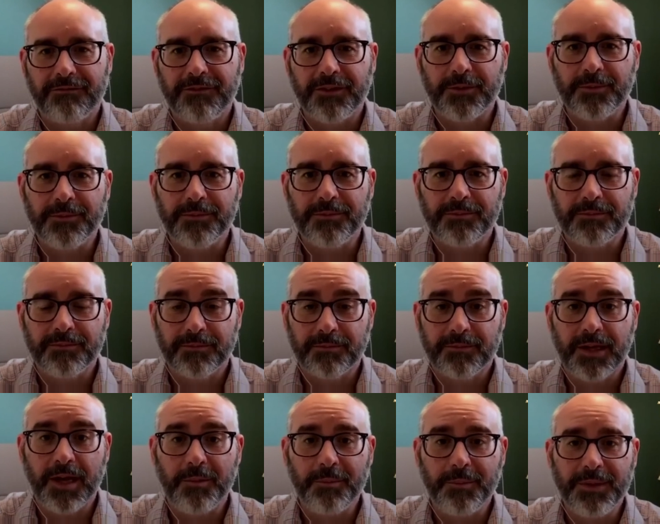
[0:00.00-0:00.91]
film
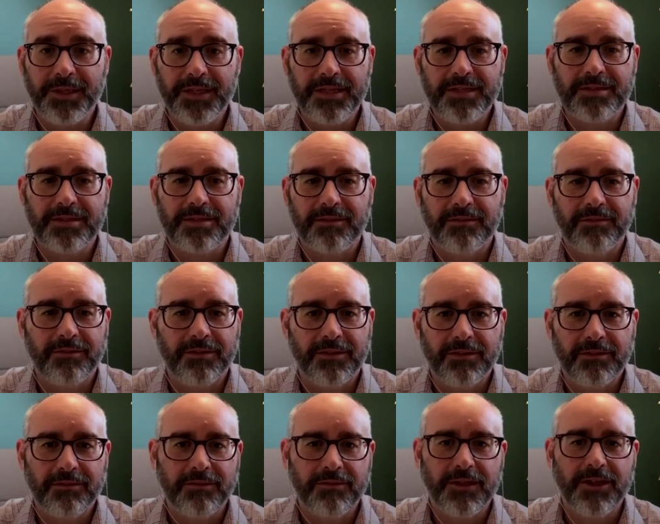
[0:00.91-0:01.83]
companies
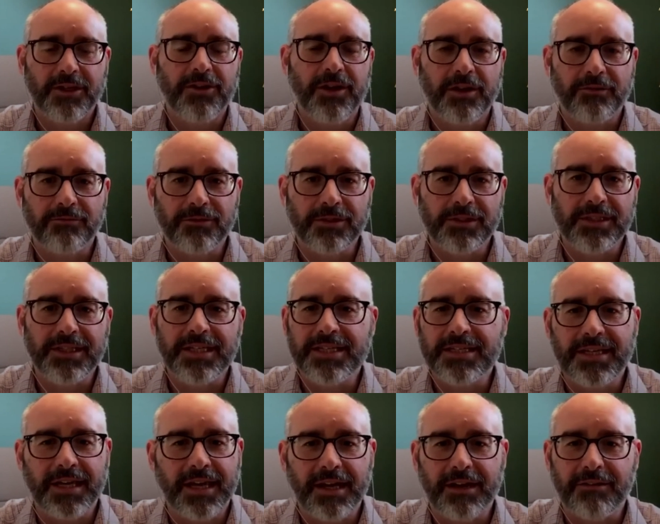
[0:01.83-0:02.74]
they're not
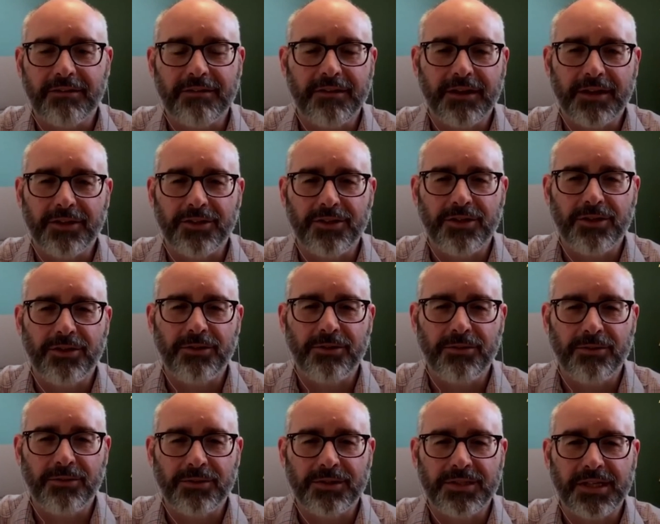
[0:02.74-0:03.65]
releasing anything
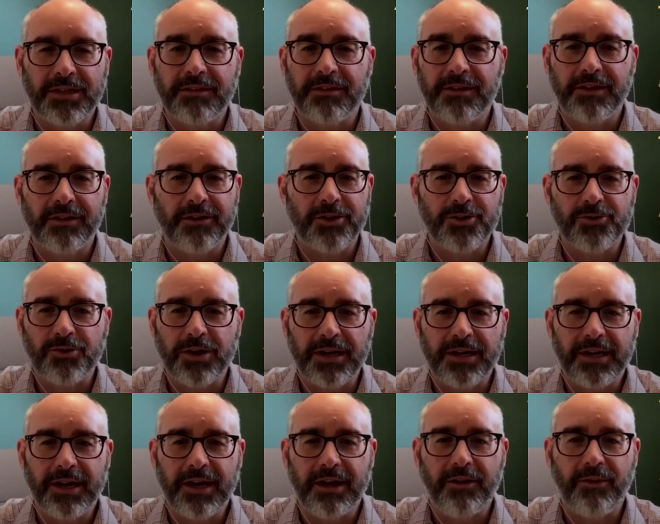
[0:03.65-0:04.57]
new to theaters right
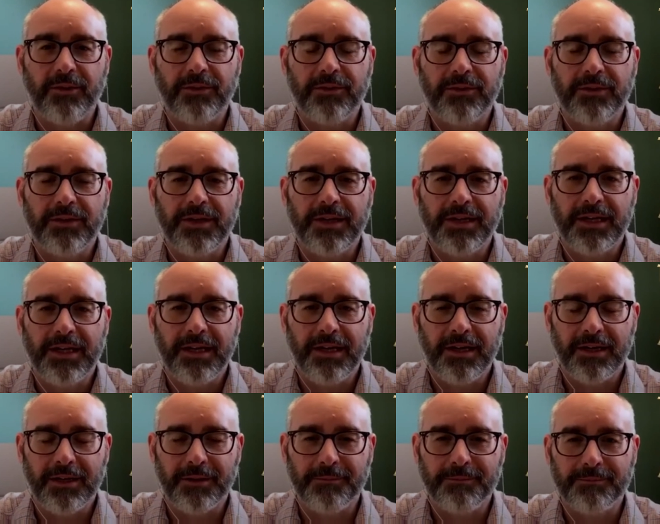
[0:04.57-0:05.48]
now
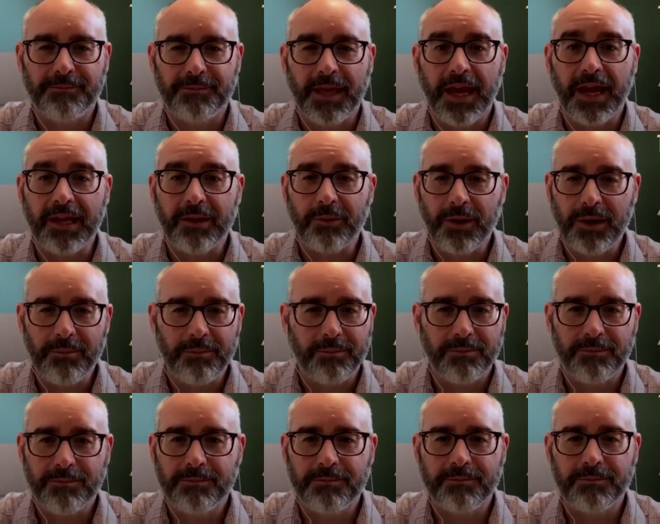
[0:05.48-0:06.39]
um, anyway,
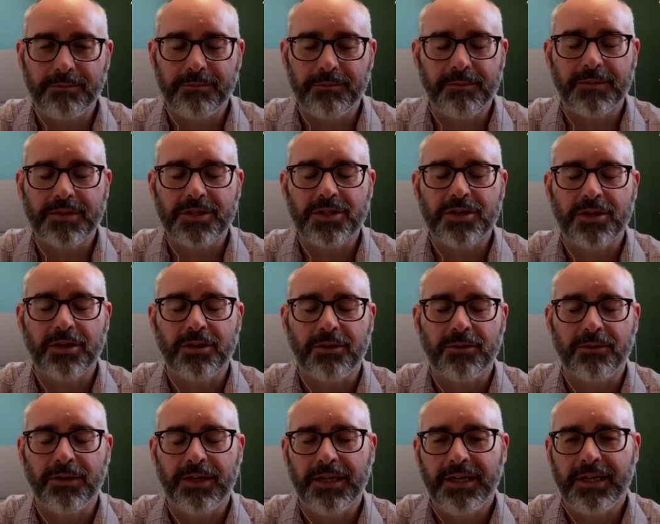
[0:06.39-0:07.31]

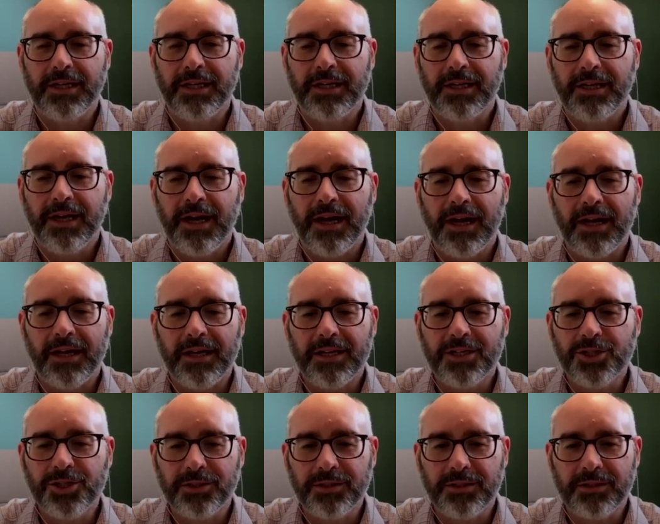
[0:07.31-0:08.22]
so uh, it
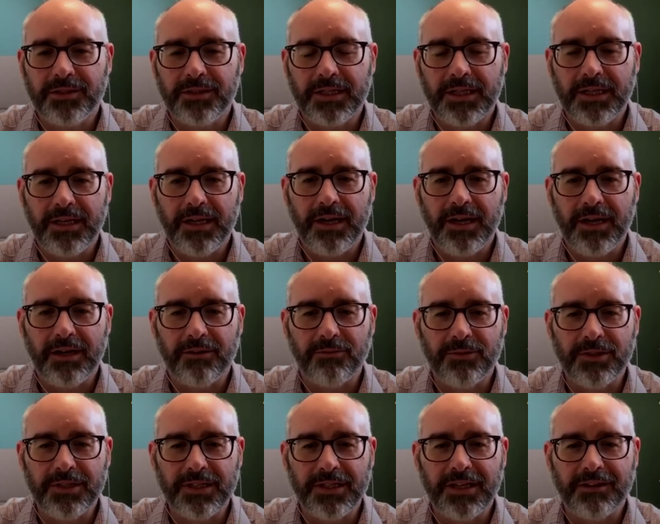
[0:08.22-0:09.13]
shouldn't uh,
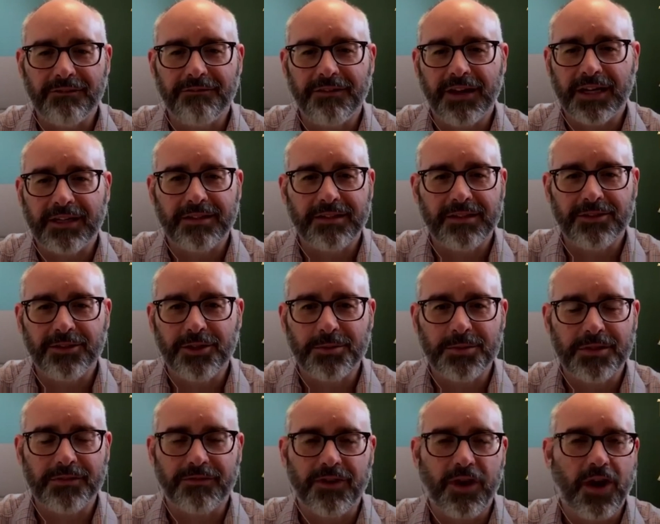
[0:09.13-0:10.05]
really affect in
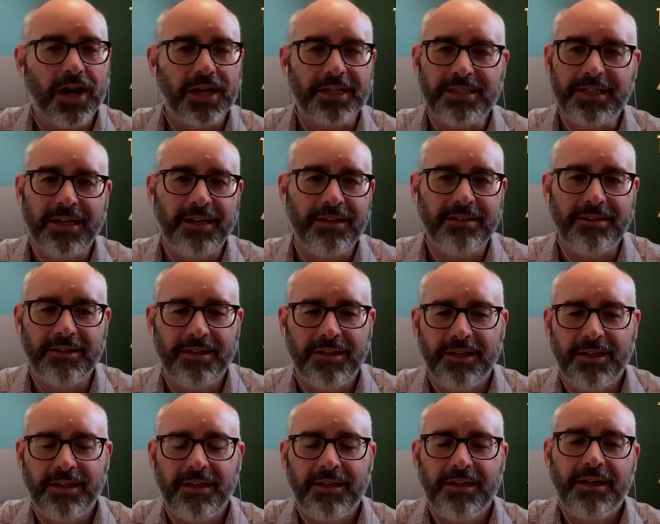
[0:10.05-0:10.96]
terms of content.
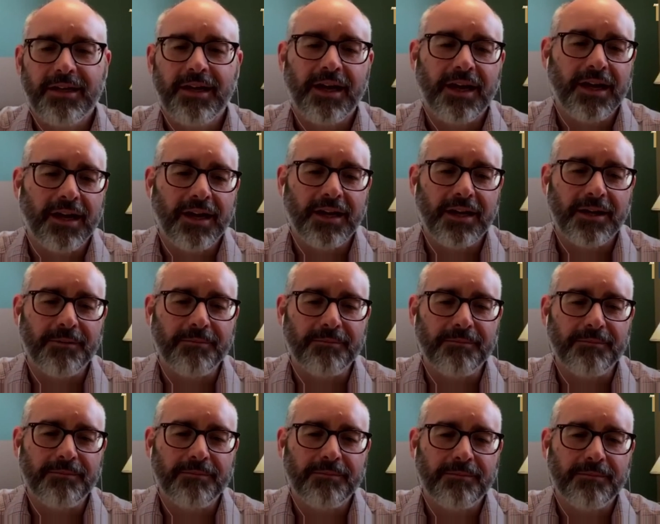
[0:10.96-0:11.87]

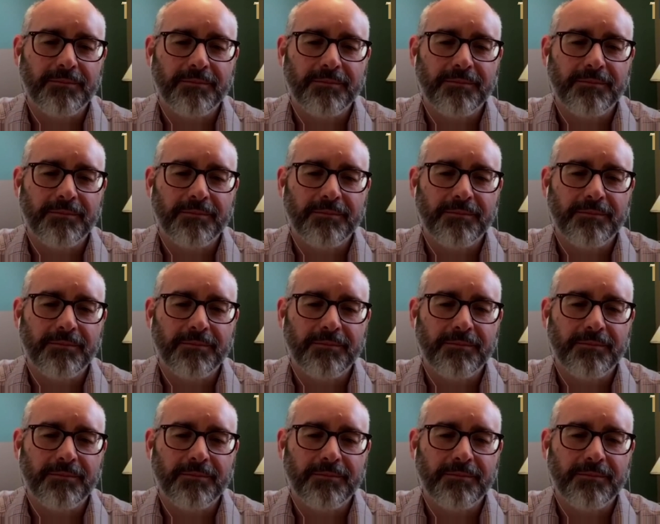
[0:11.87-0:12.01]
Um,